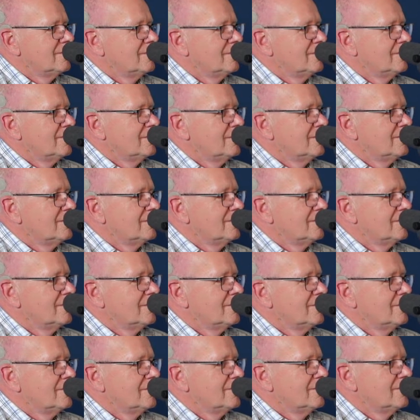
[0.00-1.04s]

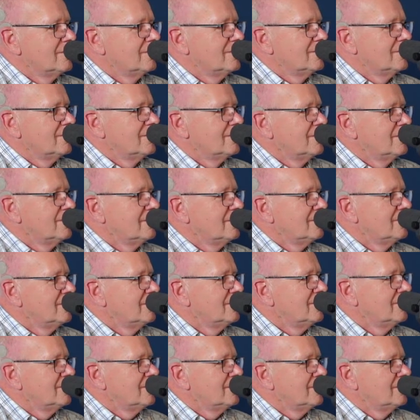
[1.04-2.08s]

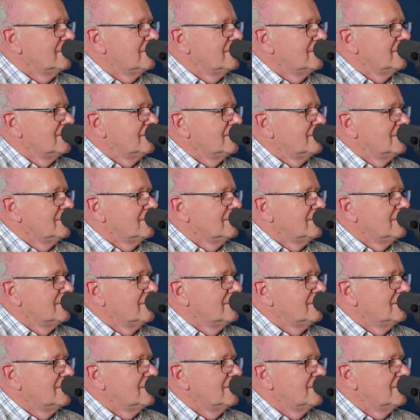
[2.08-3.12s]

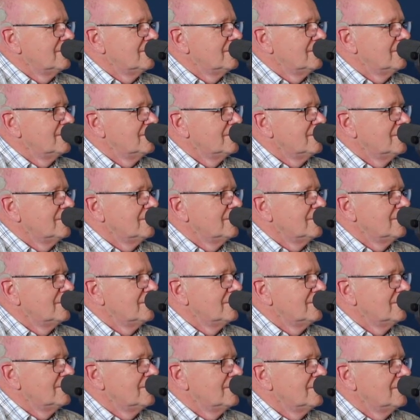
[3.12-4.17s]

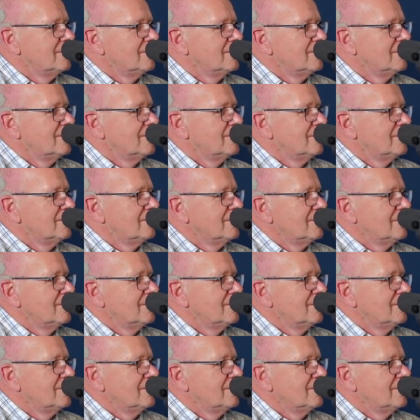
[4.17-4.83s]
(silent)